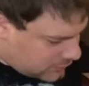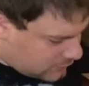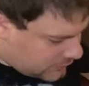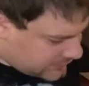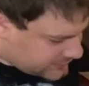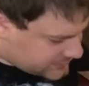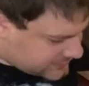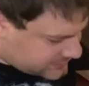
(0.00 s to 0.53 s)

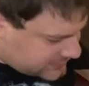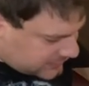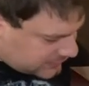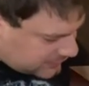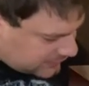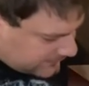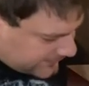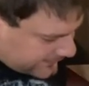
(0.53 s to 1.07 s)
let's
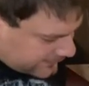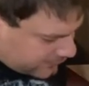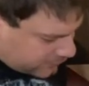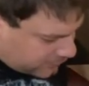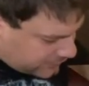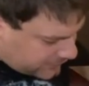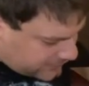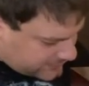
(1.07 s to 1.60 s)
see,
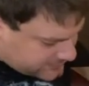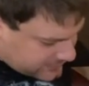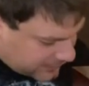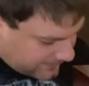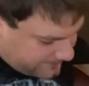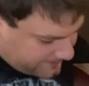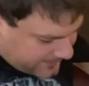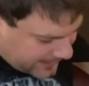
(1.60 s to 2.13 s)
there is
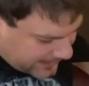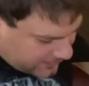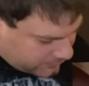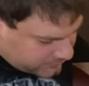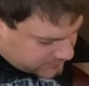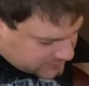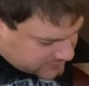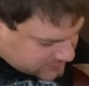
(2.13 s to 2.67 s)

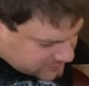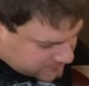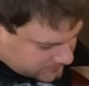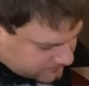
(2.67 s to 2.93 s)
about,